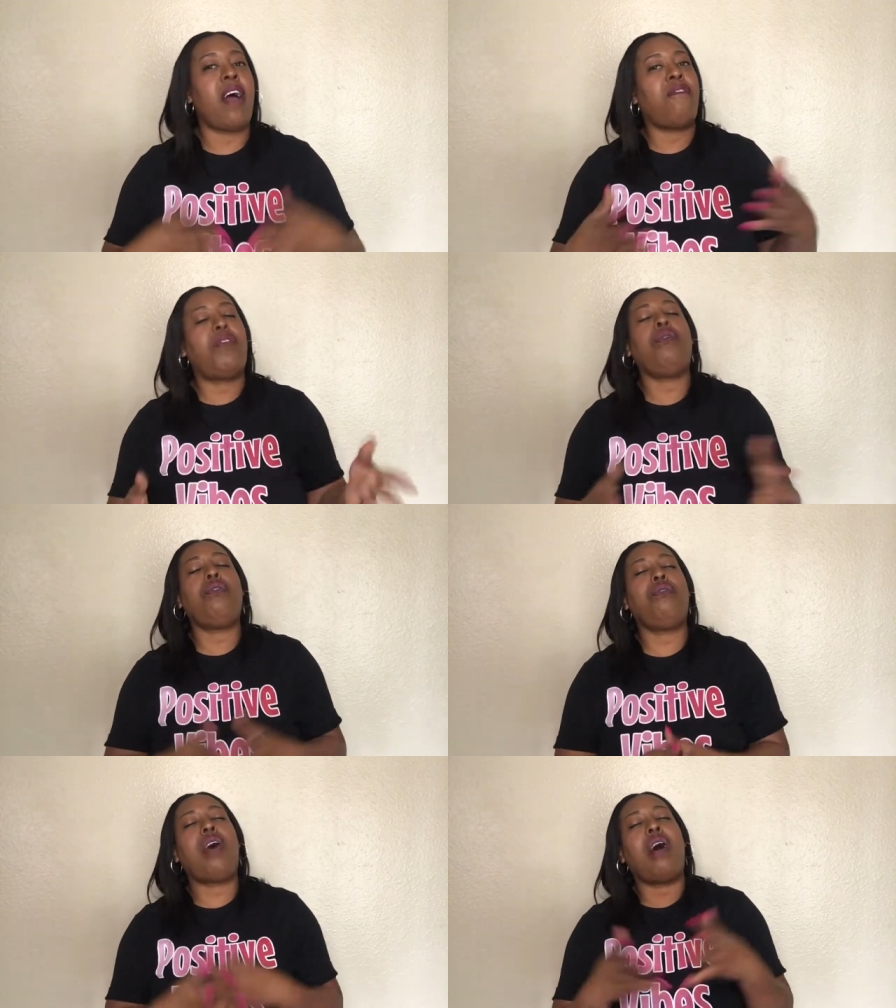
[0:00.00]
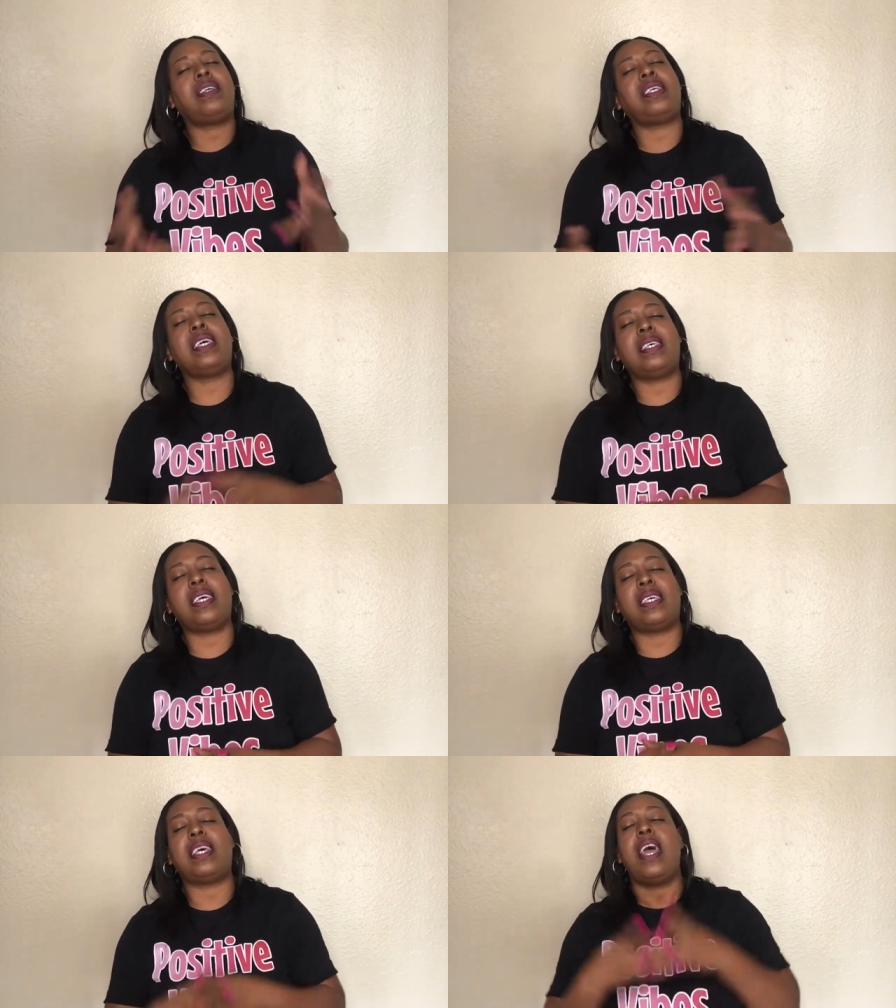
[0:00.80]
Now, Vudu Dahl sees
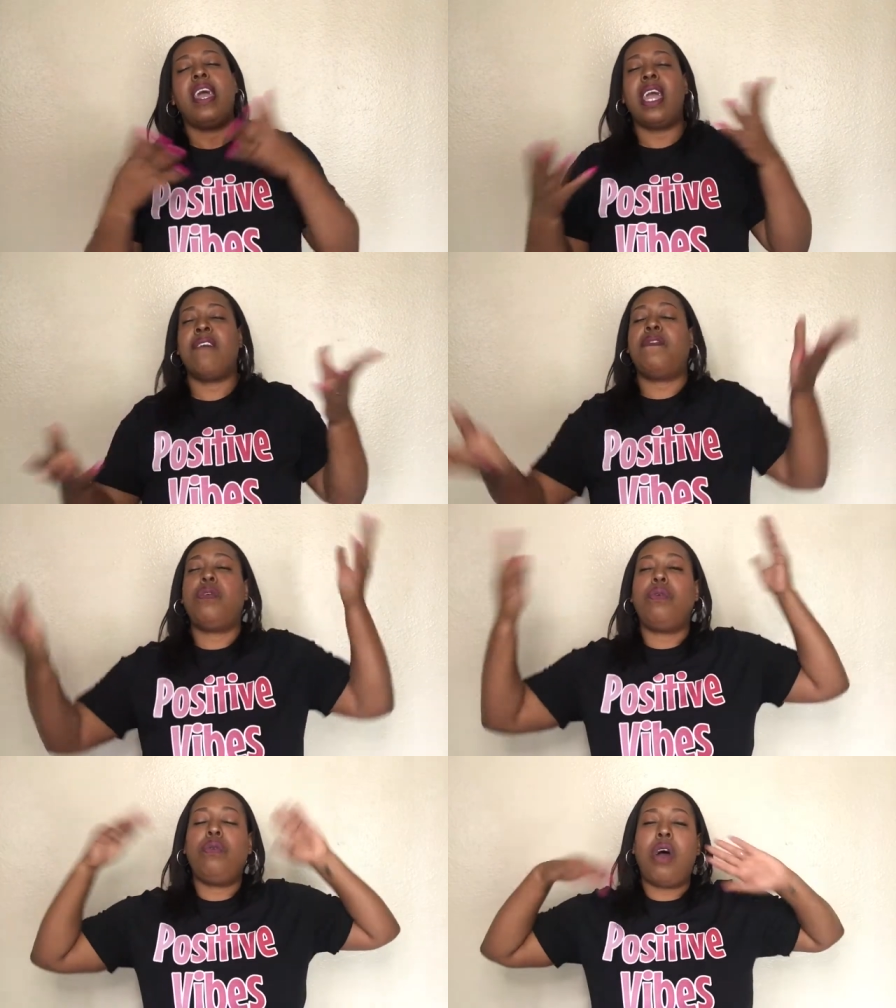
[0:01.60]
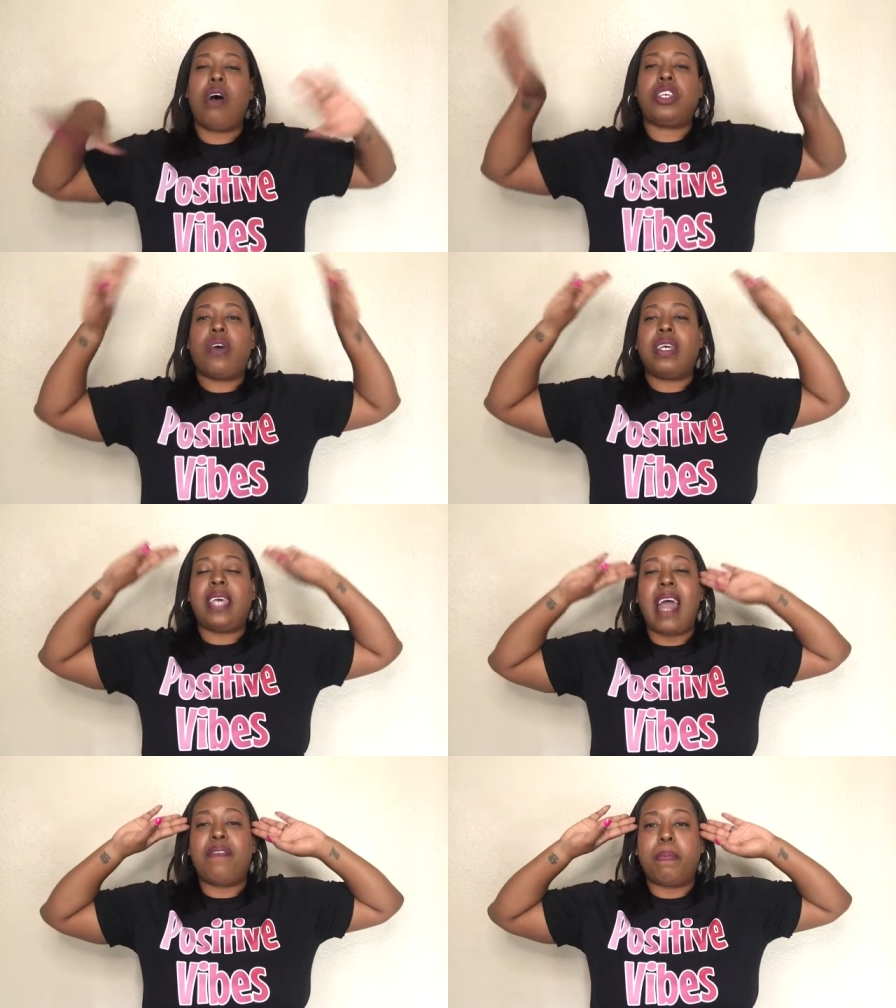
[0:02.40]
this, and Vudu Dahl starts
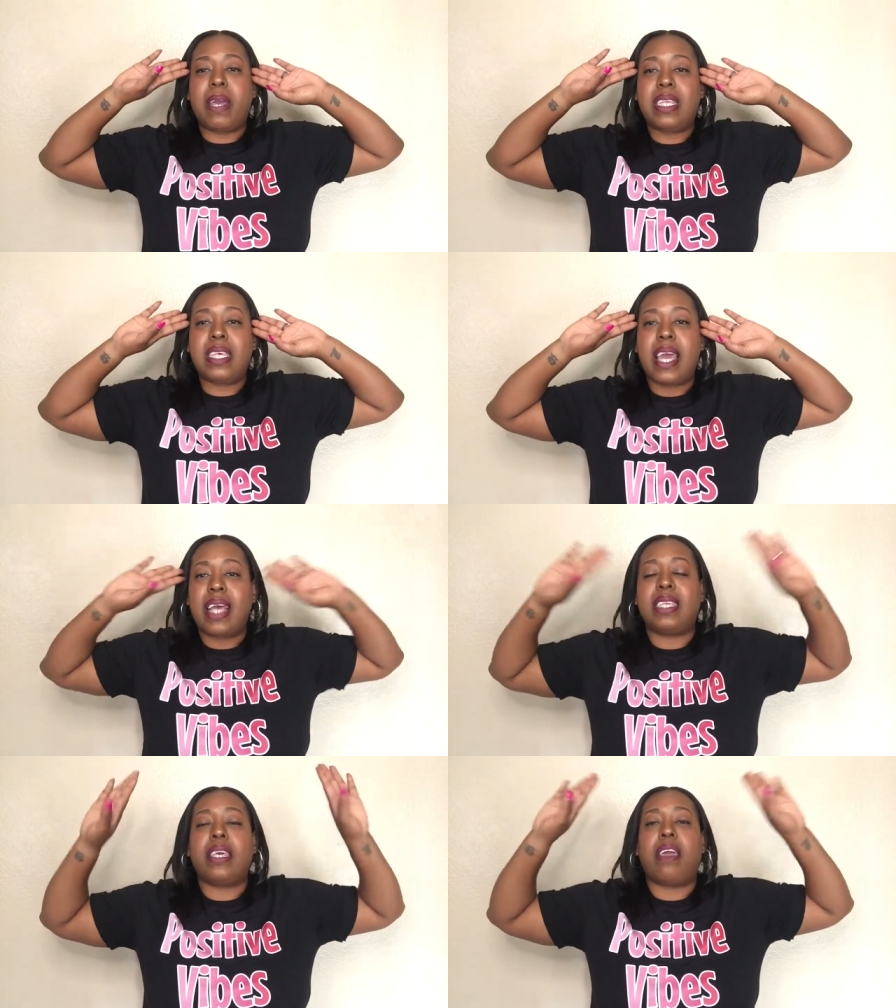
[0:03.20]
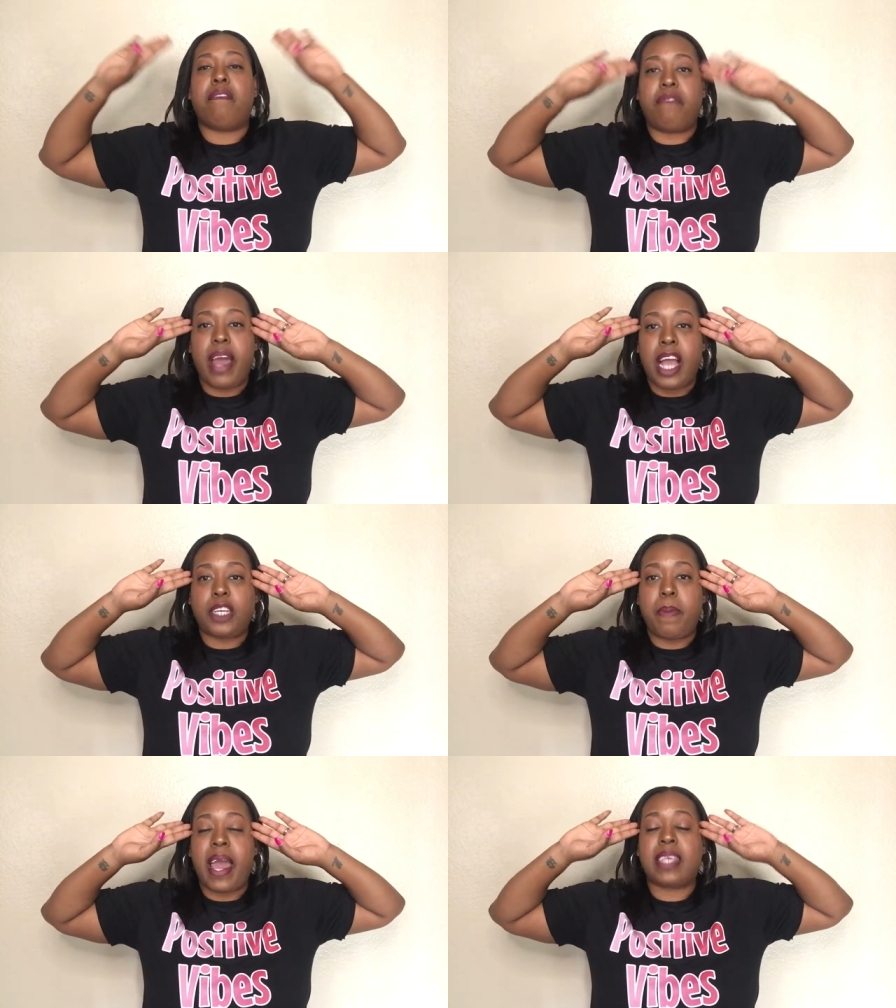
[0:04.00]
having PTSD and
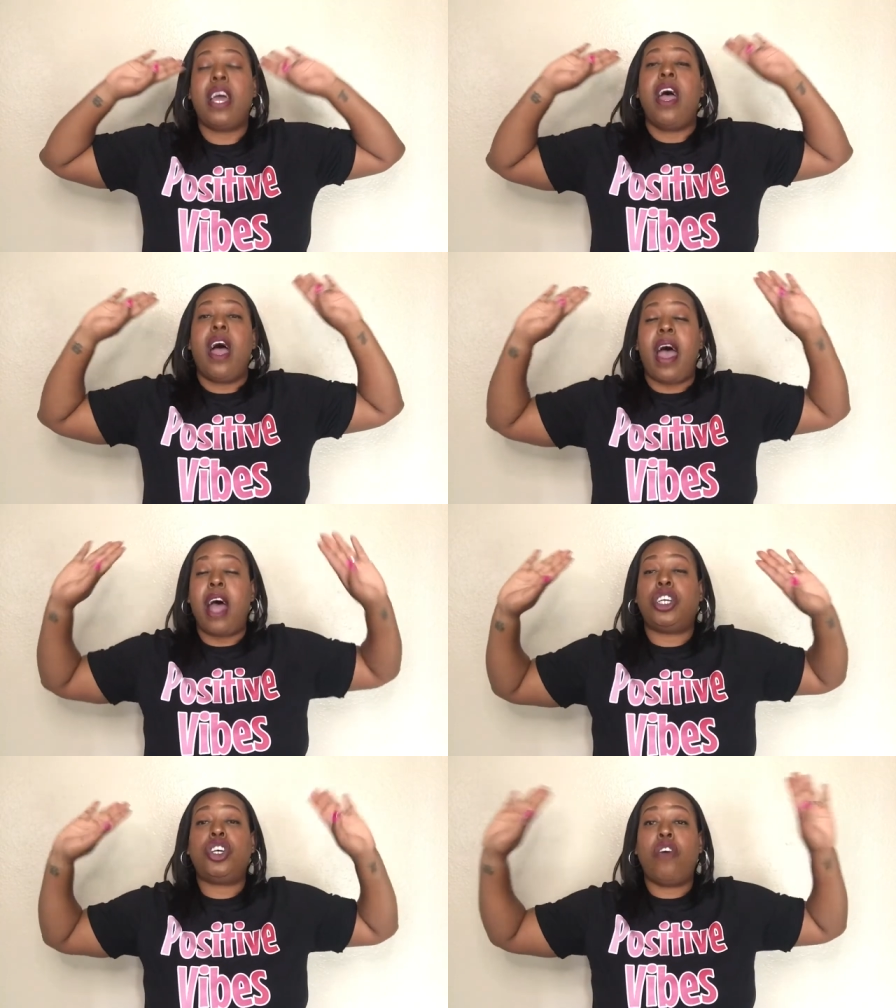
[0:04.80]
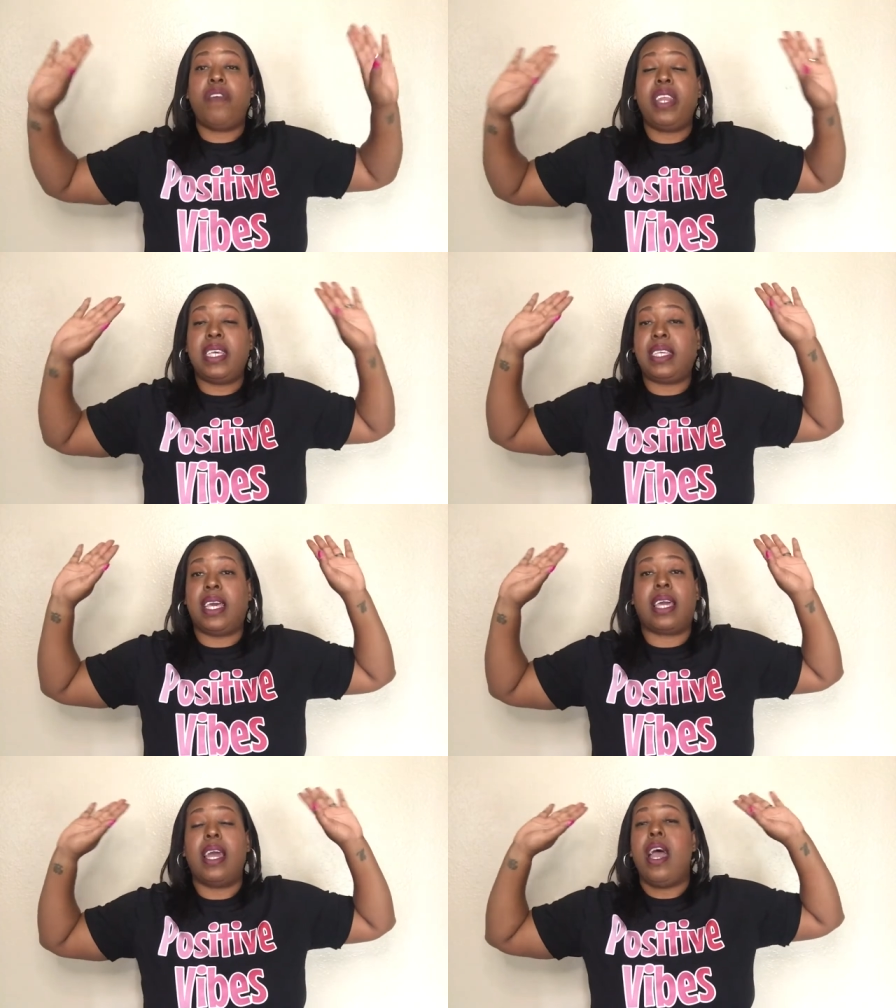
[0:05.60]
flashbacks of how
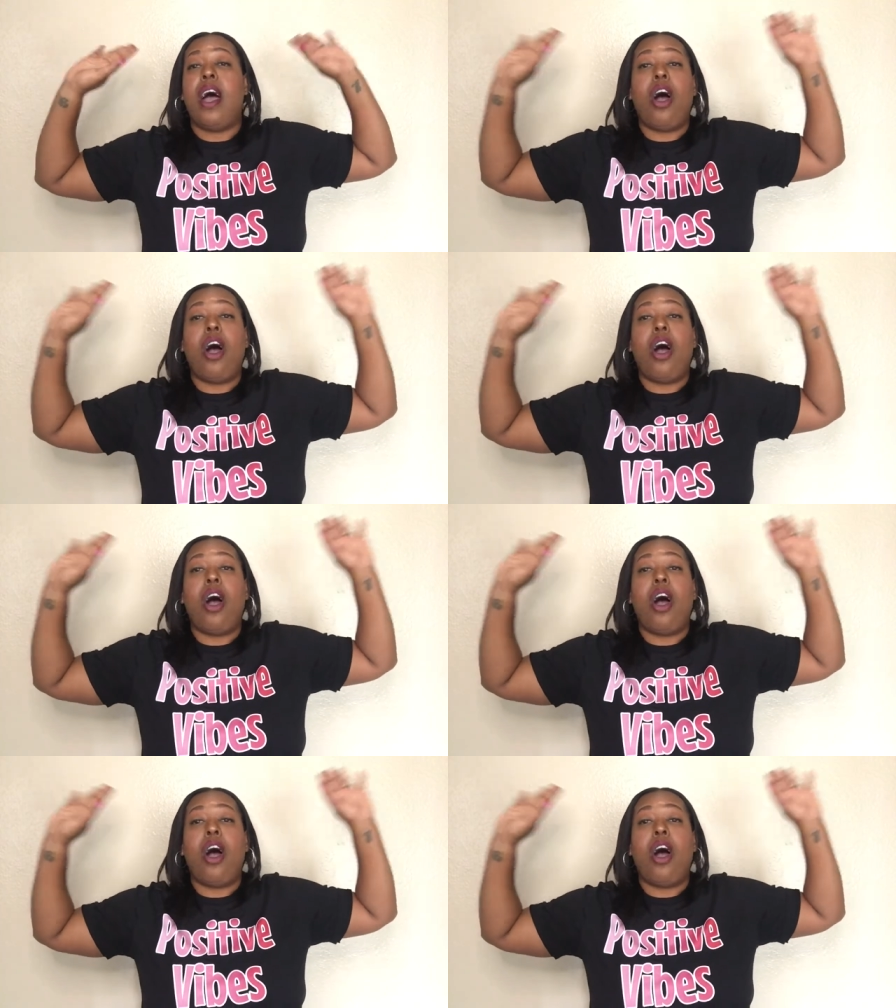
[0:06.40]
chauvinistic